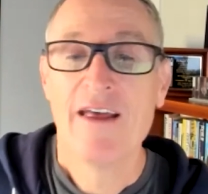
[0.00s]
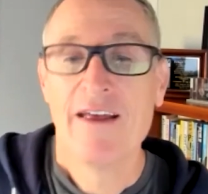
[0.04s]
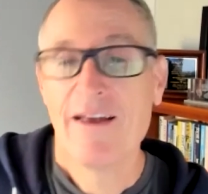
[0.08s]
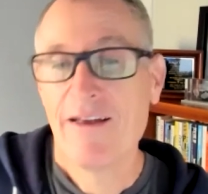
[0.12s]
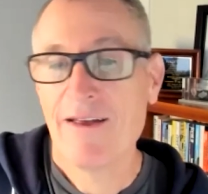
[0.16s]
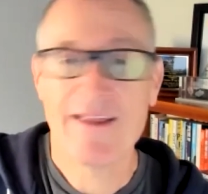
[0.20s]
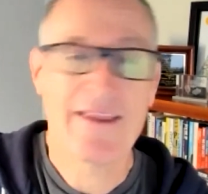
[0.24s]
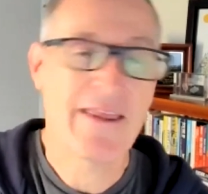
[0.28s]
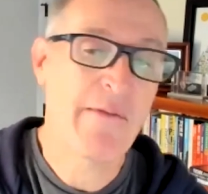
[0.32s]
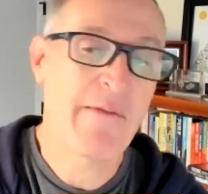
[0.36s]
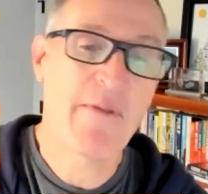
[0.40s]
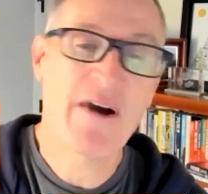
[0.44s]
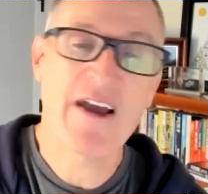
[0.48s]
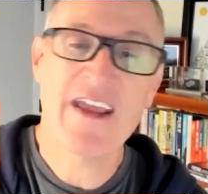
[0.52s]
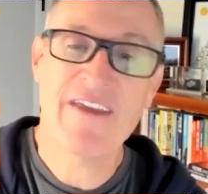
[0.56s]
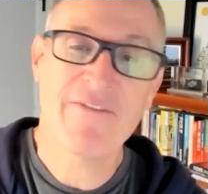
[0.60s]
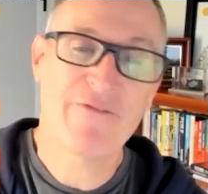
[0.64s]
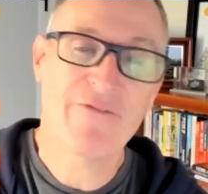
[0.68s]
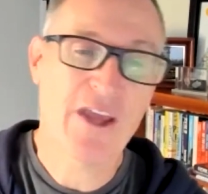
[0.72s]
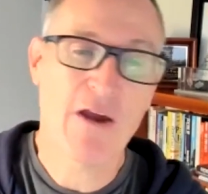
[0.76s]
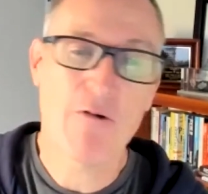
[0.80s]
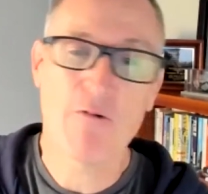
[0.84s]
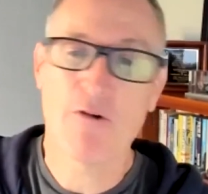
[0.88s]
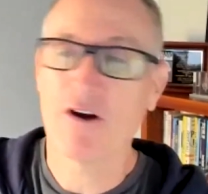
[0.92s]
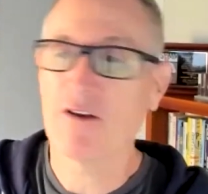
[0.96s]
If
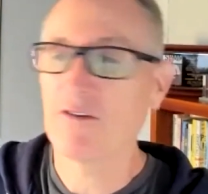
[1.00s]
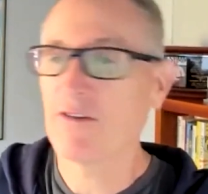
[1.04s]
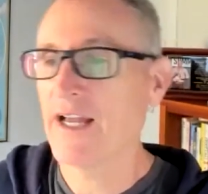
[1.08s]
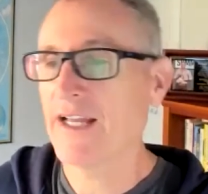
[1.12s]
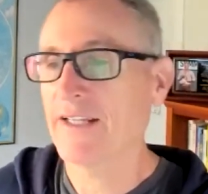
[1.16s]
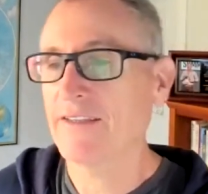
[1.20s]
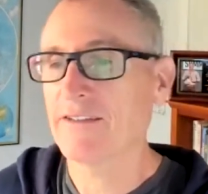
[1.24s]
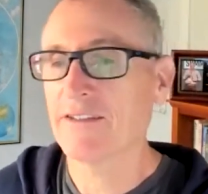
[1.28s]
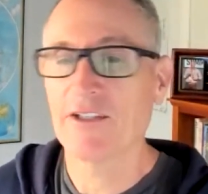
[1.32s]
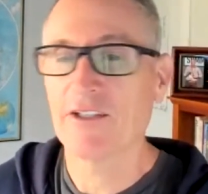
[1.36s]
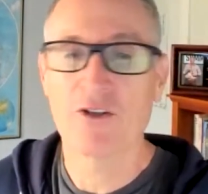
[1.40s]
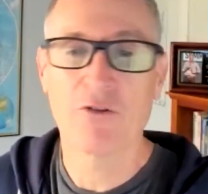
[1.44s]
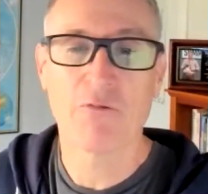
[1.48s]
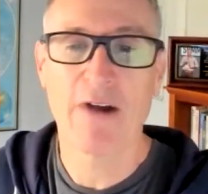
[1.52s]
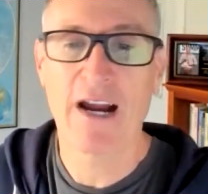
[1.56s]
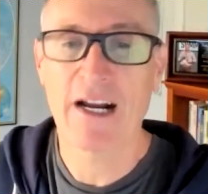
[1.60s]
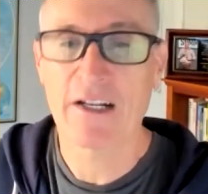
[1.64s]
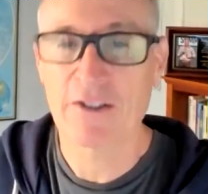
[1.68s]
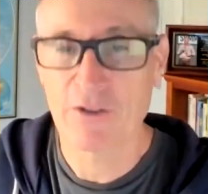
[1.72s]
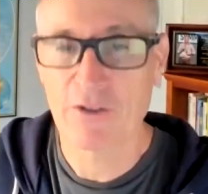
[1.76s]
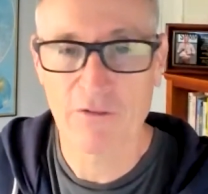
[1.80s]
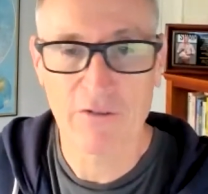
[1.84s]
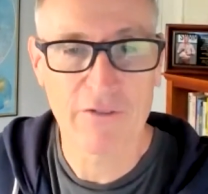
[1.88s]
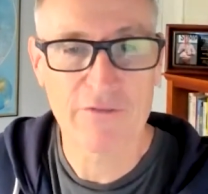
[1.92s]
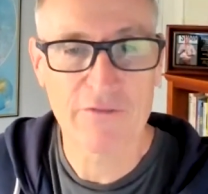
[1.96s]
they were like the
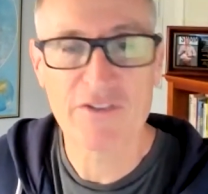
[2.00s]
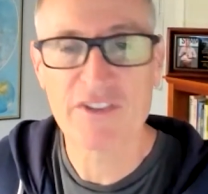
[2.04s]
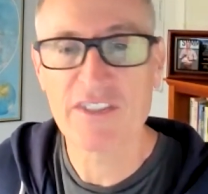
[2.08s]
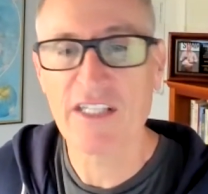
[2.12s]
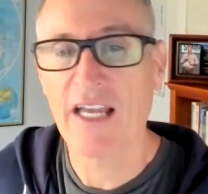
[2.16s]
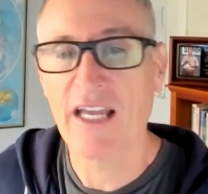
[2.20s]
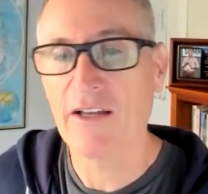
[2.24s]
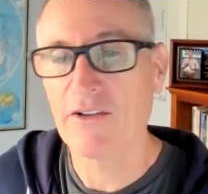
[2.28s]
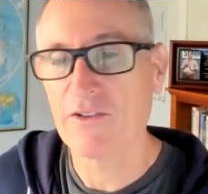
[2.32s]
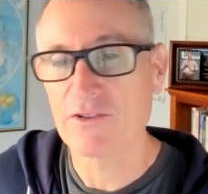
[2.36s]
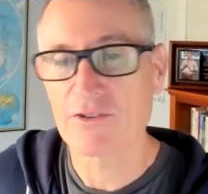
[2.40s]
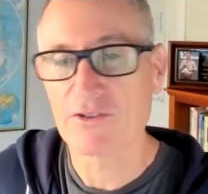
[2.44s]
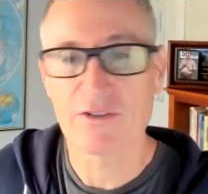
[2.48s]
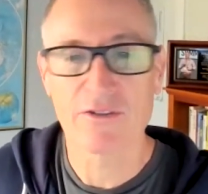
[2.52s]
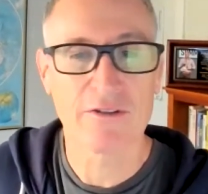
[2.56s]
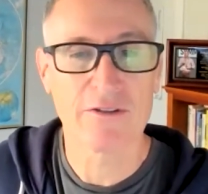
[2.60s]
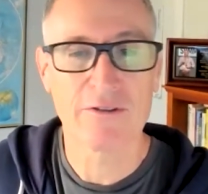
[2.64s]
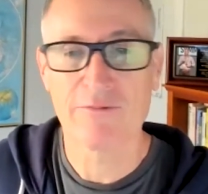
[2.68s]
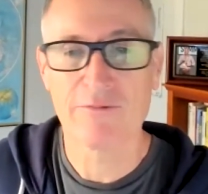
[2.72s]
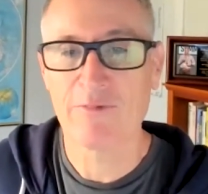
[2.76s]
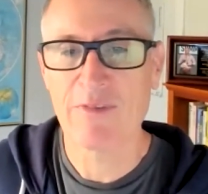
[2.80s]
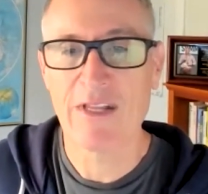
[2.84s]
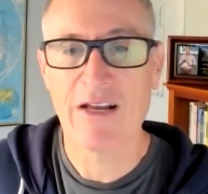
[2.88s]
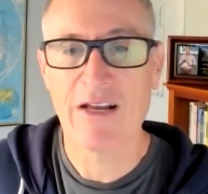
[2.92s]
director of sales or